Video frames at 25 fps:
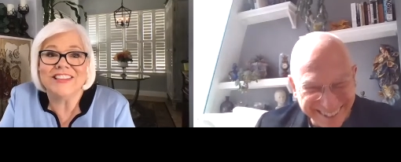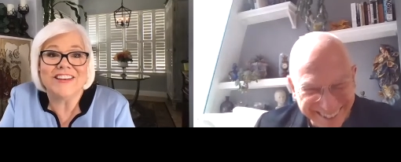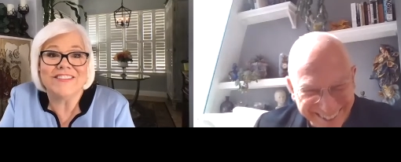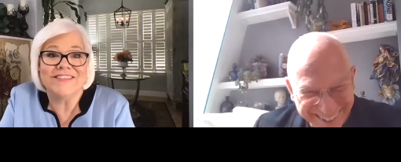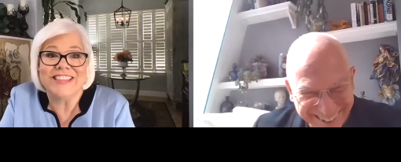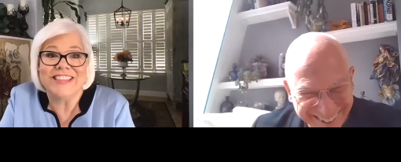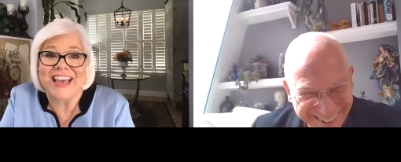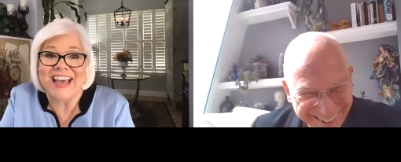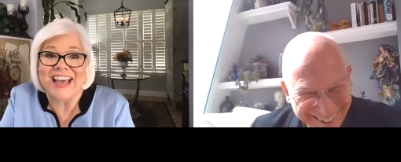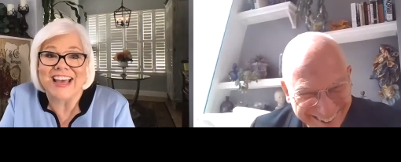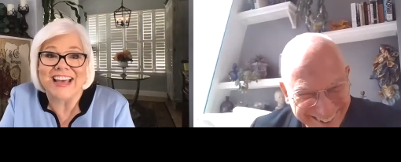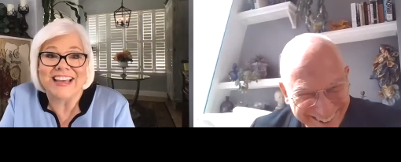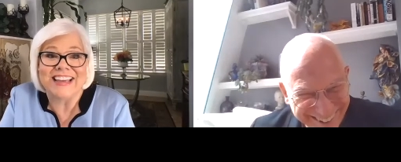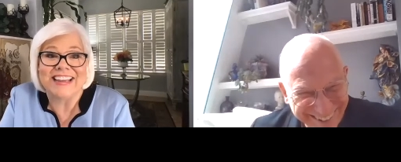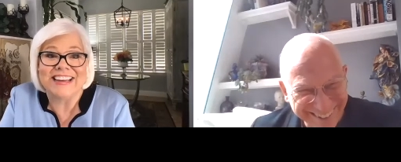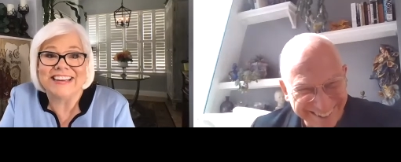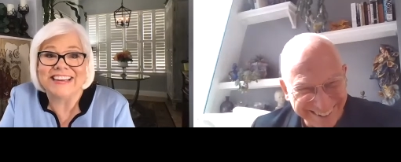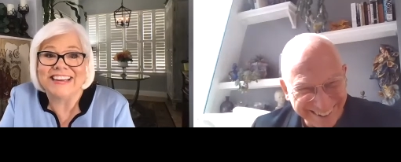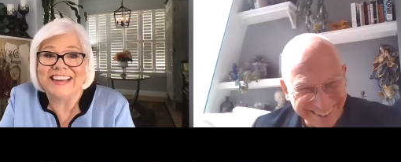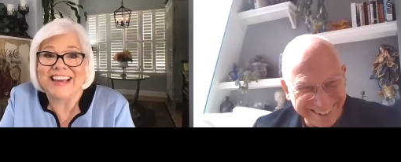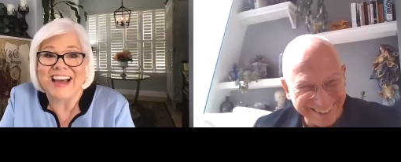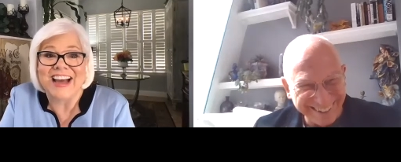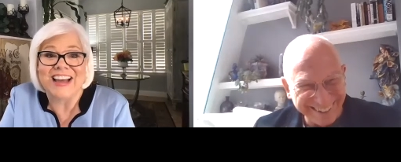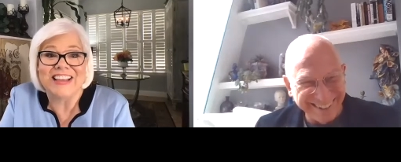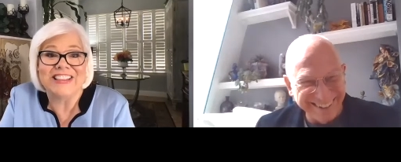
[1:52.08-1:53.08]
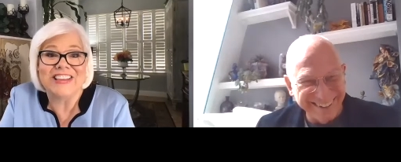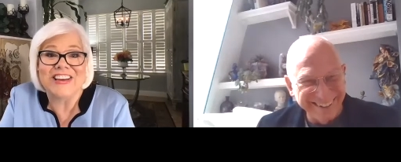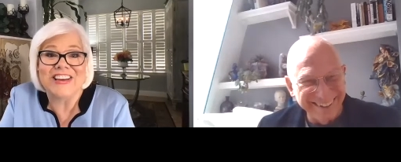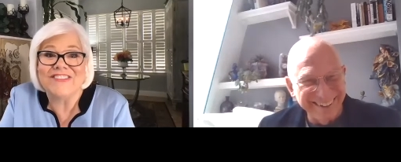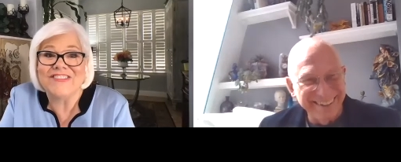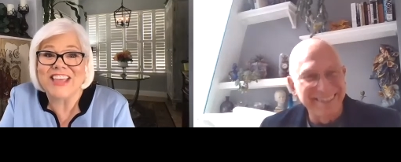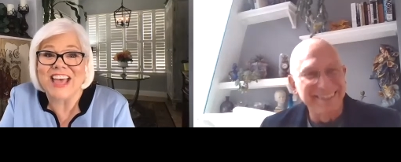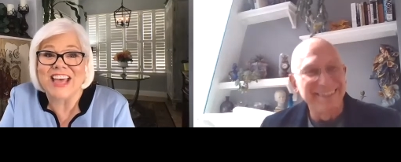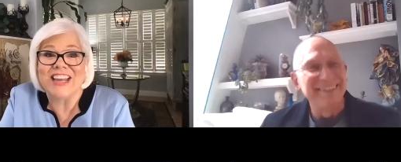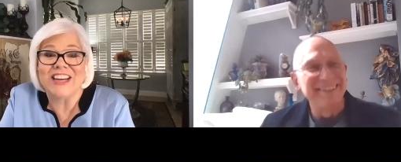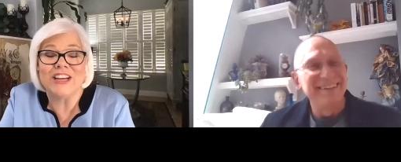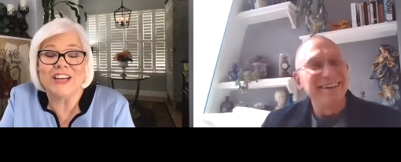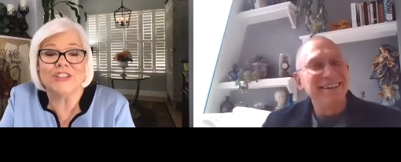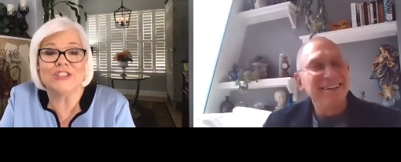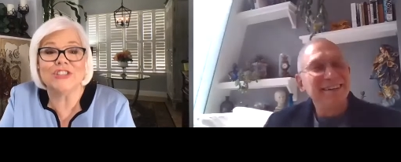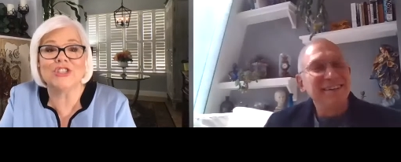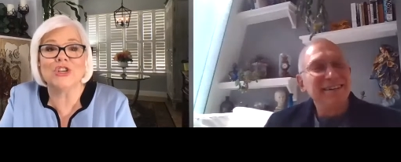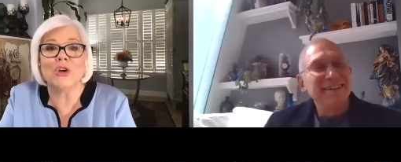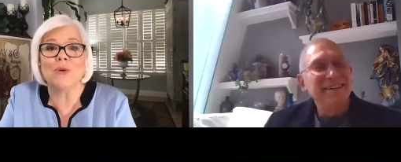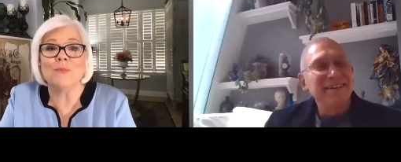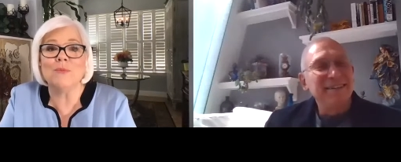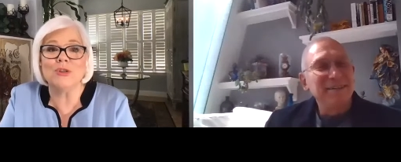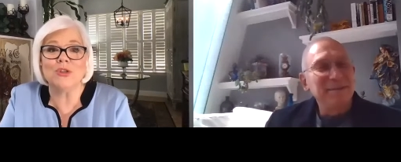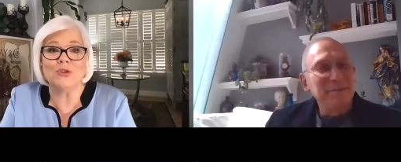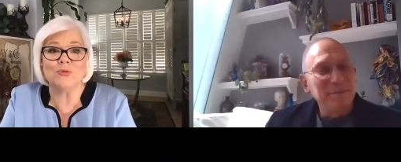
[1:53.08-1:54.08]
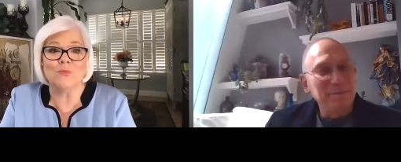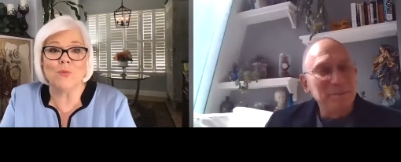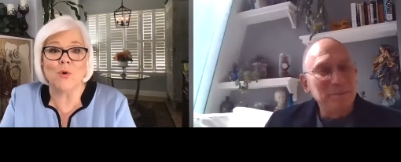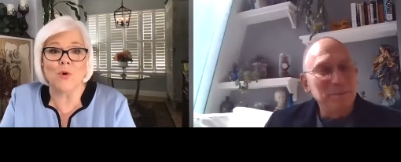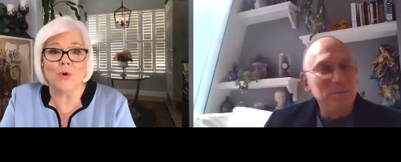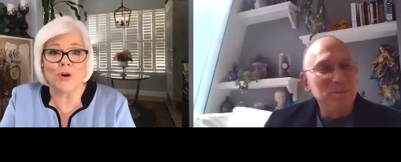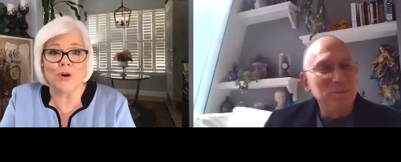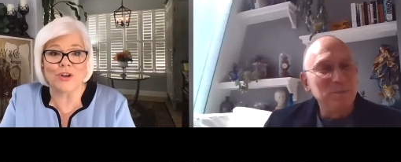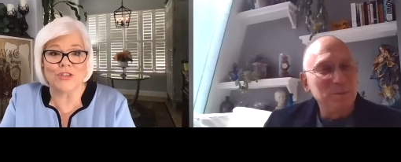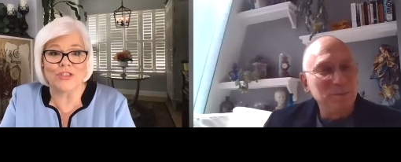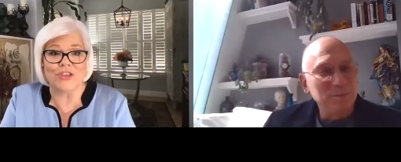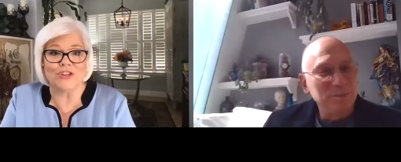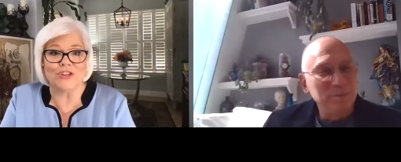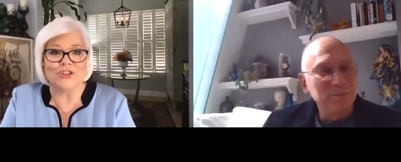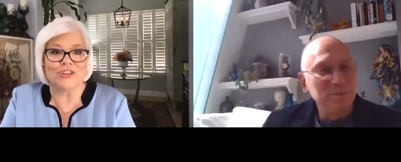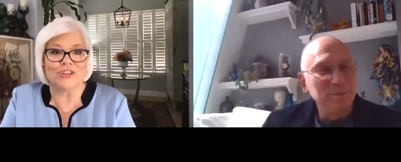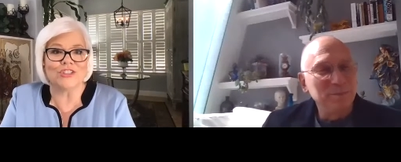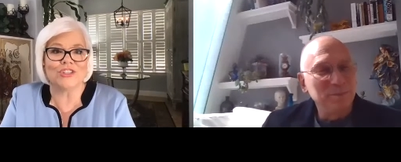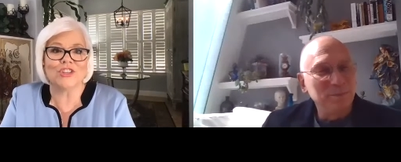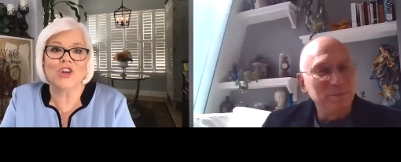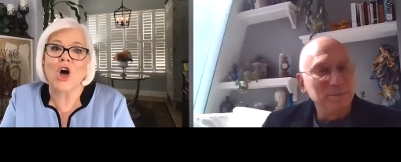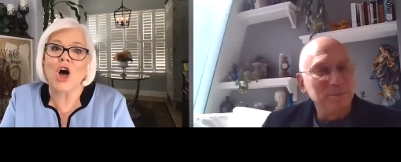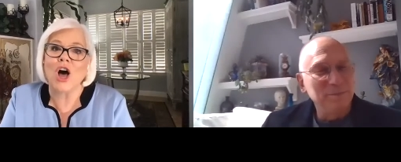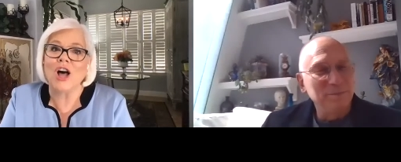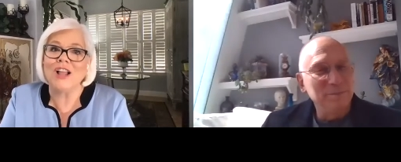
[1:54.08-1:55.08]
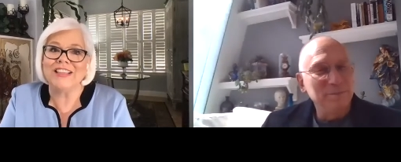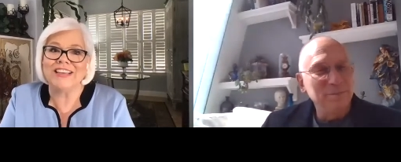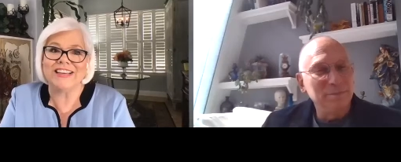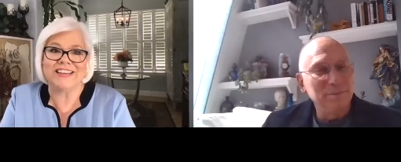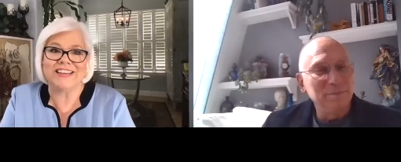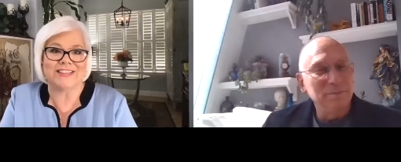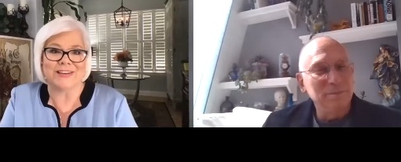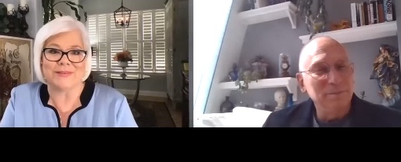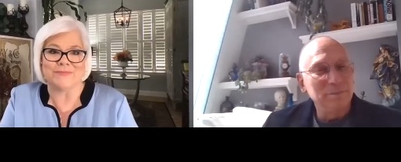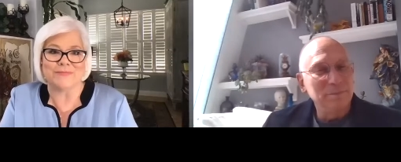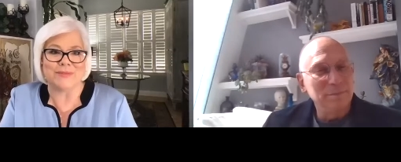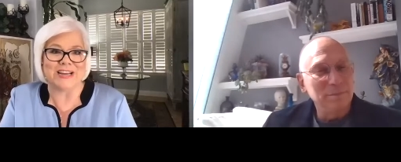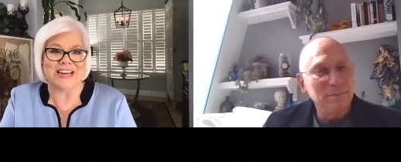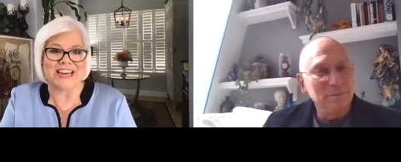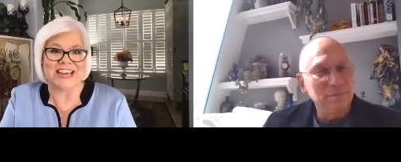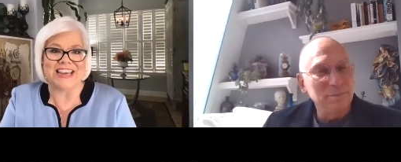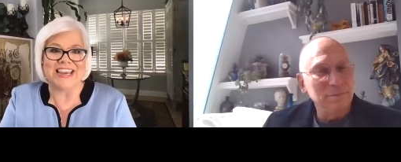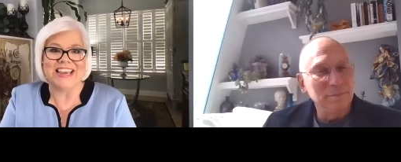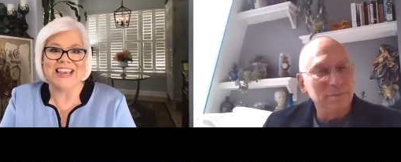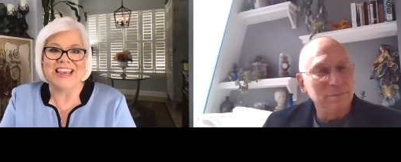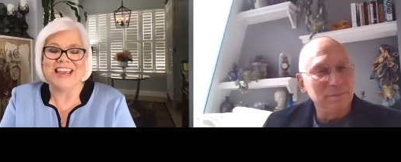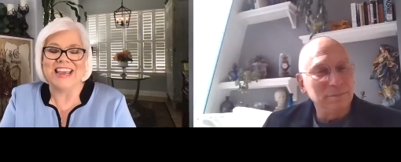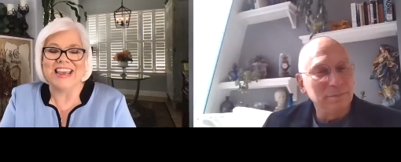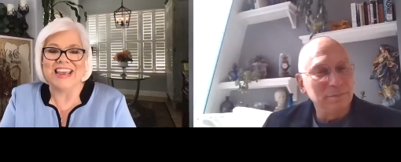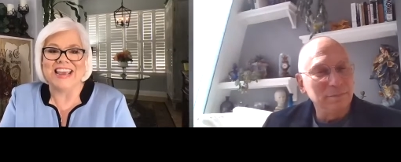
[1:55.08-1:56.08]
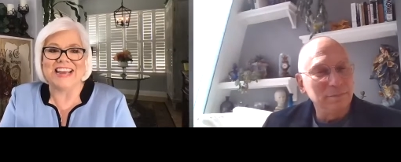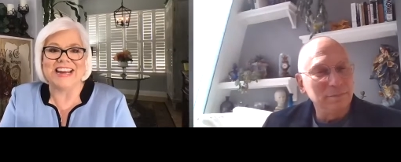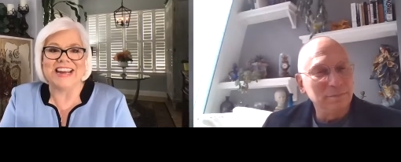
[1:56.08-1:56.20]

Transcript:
Speaker 1: love that. I love that. It's so much more than just calling somebody